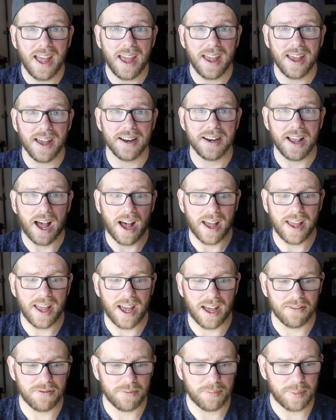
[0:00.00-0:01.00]
and I
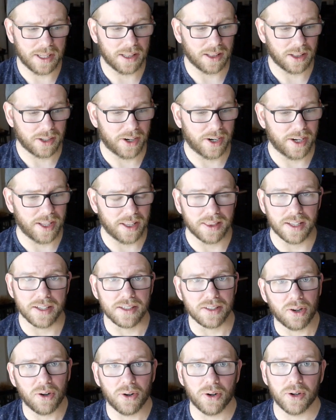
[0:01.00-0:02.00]
have been learning
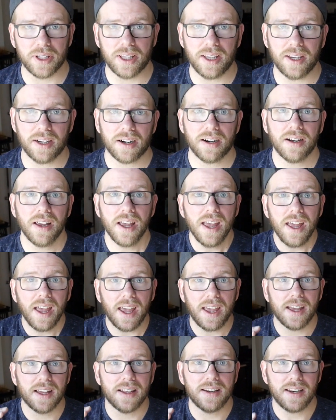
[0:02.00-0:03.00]
this whole year,
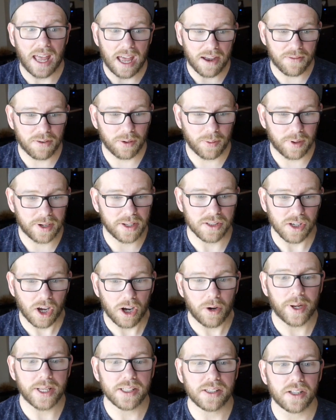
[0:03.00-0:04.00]
and everyone is
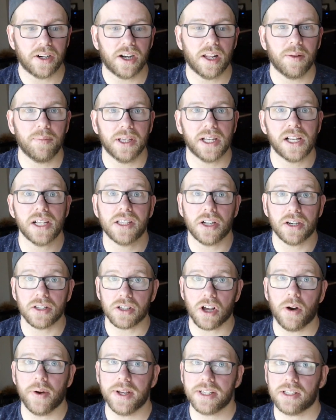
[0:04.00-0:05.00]
always learning because
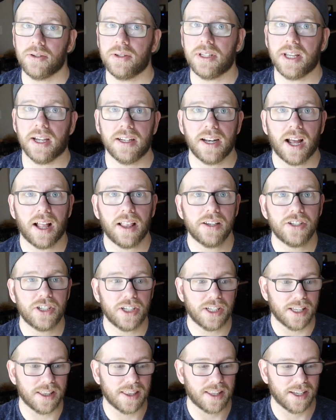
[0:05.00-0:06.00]
there's always new
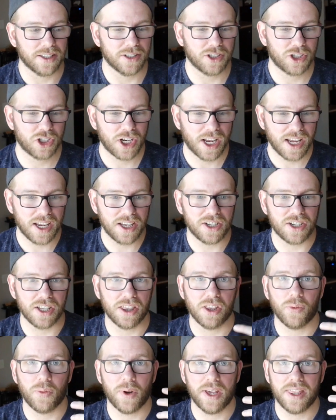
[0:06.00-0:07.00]
technology and things change,
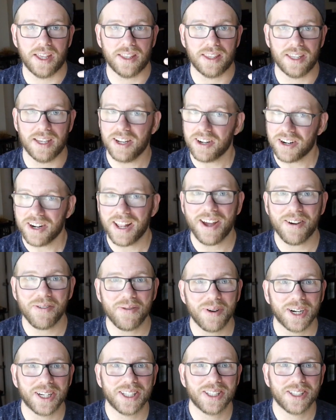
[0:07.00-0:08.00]
and the way that the internet
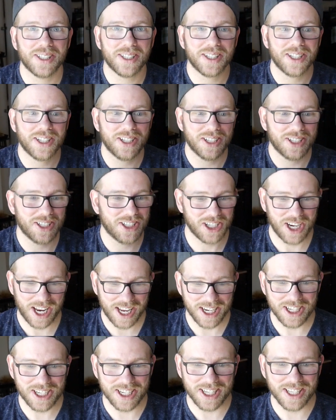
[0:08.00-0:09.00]
works
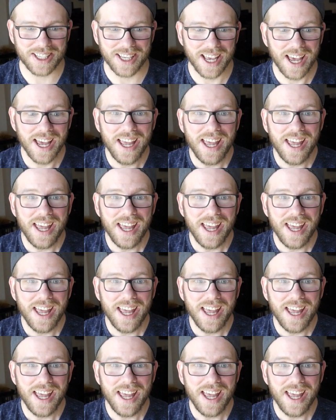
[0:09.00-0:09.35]
changes,